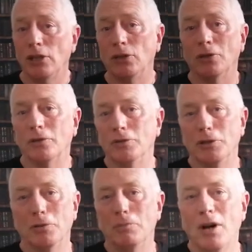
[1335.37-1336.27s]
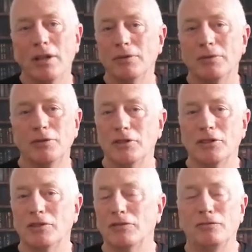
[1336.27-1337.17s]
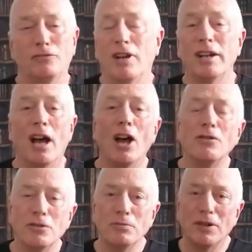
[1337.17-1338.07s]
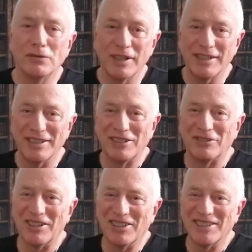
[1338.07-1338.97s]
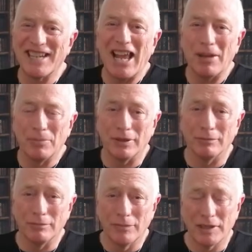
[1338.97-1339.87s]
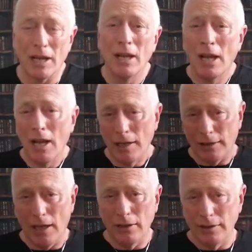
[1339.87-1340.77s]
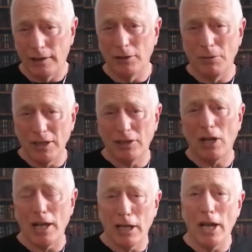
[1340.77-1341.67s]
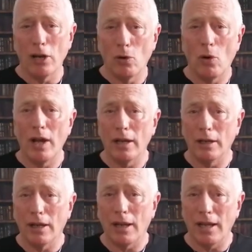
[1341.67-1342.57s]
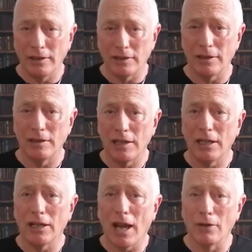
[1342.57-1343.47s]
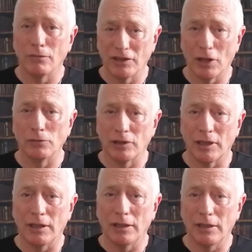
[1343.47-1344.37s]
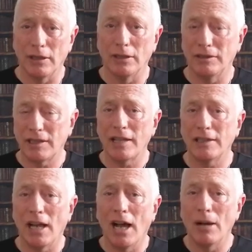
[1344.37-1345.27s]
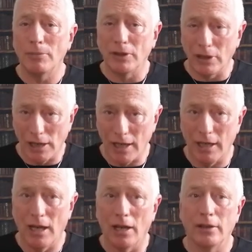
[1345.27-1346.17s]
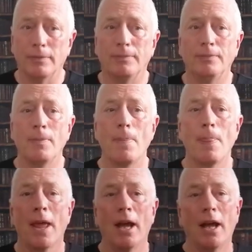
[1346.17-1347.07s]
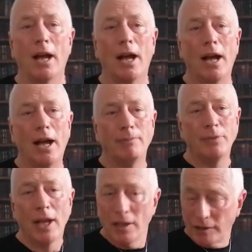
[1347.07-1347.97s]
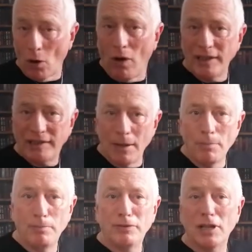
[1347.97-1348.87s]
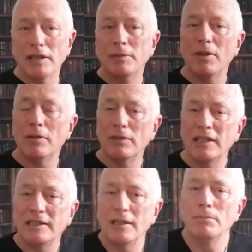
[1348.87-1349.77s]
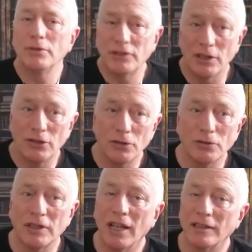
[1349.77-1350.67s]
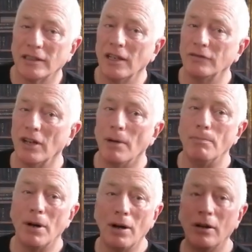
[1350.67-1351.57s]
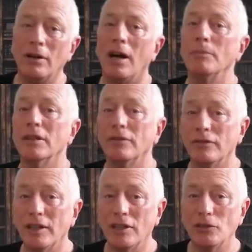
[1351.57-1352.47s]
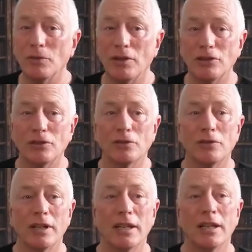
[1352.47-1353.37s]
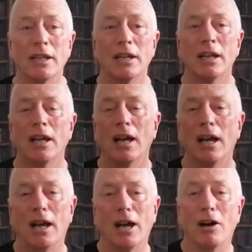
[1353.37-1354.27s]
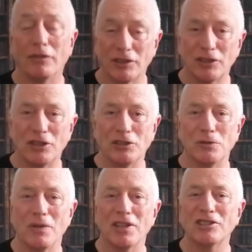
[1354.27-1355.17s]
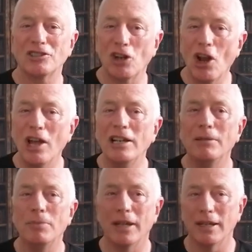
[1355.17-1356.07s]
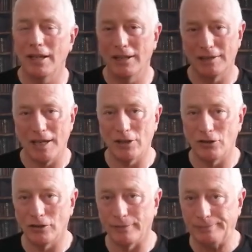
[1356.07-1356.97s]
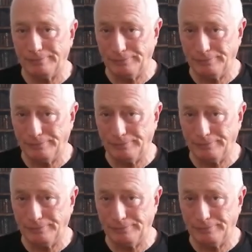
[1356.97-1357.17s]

Your mind will just find 101 reasons for it not to happen. So sigil magic is kind of quite instant here and resulty. You set it up and you let it go. So I started with a really simple sigil to get served at a bar. I'm going to finish with a story of a sigil with a slightly bigger intention.